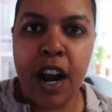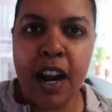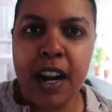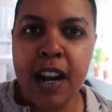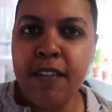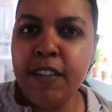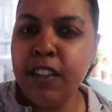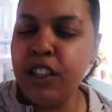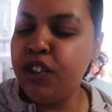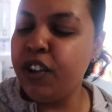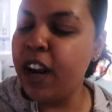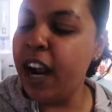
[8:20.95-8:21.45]
I
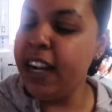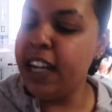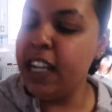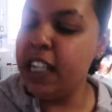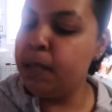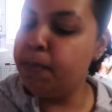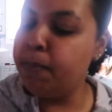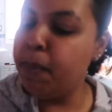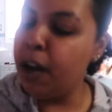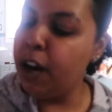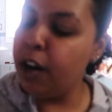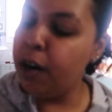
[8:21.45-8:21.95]
never tried this
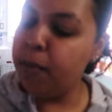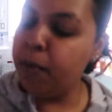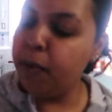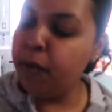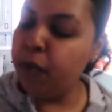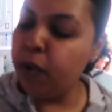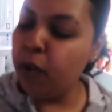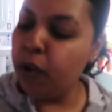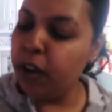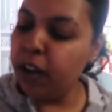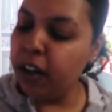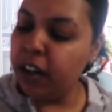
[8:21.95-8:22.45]
butter
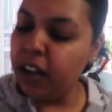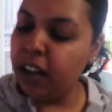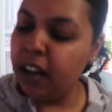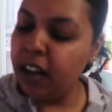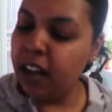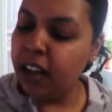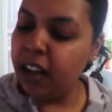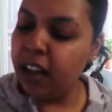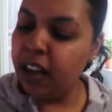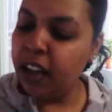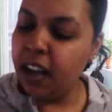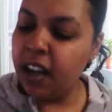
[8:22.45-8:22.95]
before.
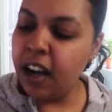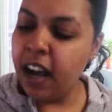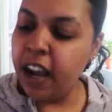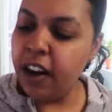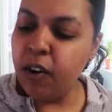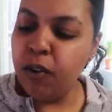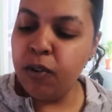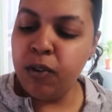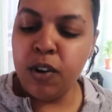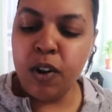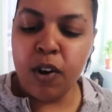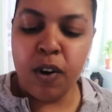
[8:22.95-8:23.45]
I
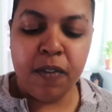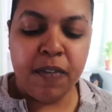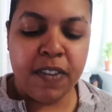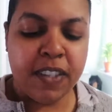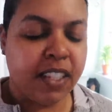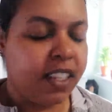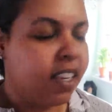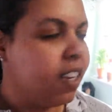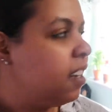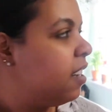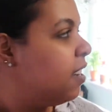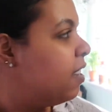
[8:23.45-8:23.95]
don't know if it's
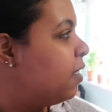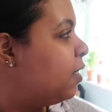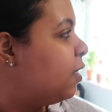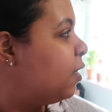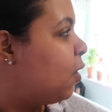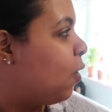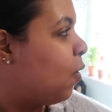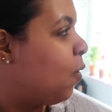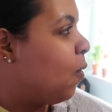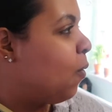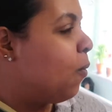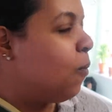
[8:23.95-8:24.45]
good,
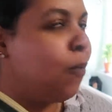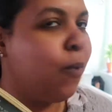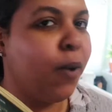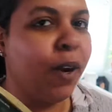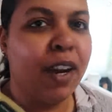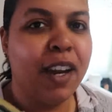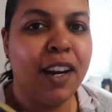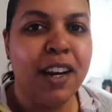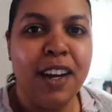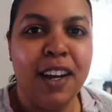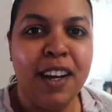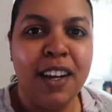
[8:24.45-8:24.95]
so we're
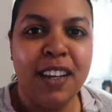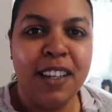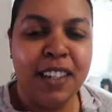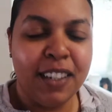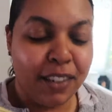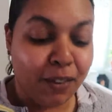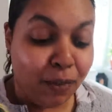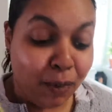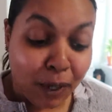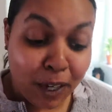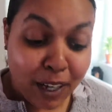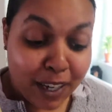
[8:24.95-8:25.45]

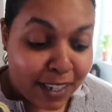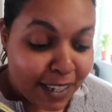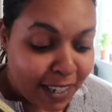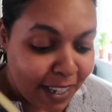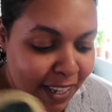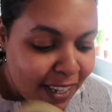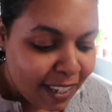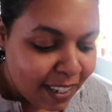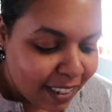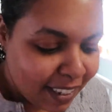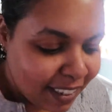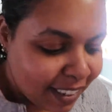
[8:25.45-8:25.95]
gonna see.